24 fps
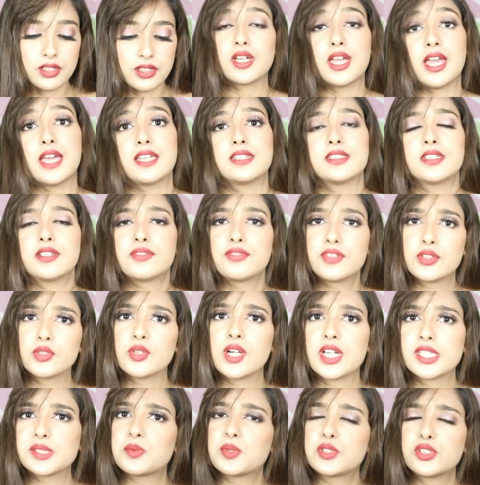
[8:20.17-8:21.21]
And if you
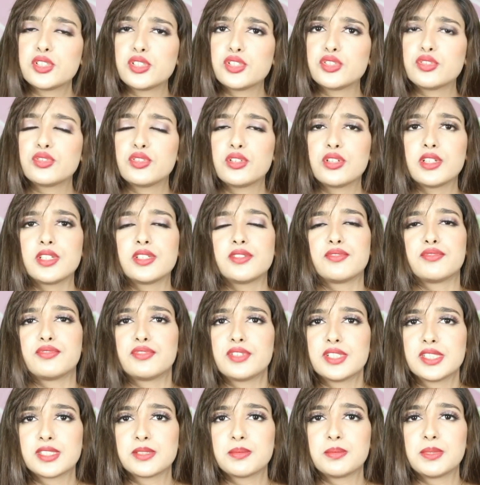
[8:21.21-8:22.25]
guys wanted to know the
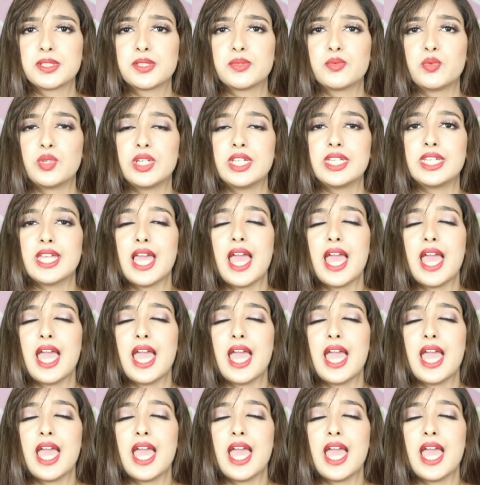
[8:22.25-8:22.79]
difference between